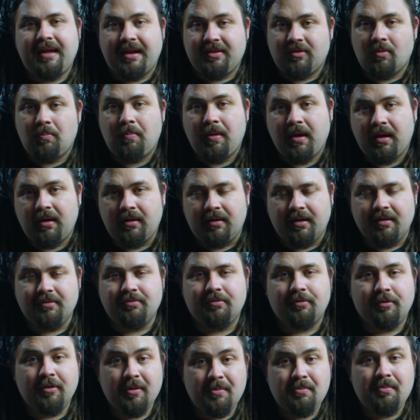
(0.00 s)
as a pair of
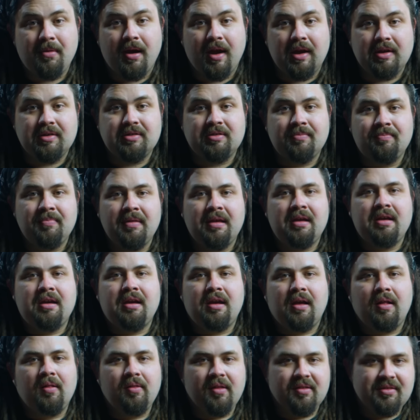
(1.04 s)
room mics.
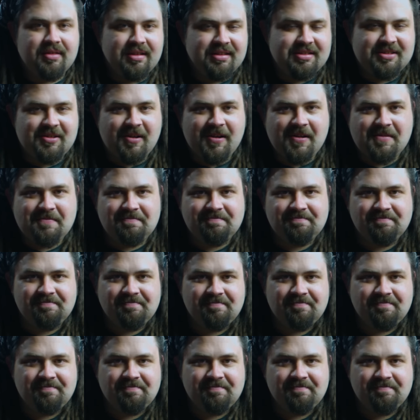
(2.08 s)
Let's get started.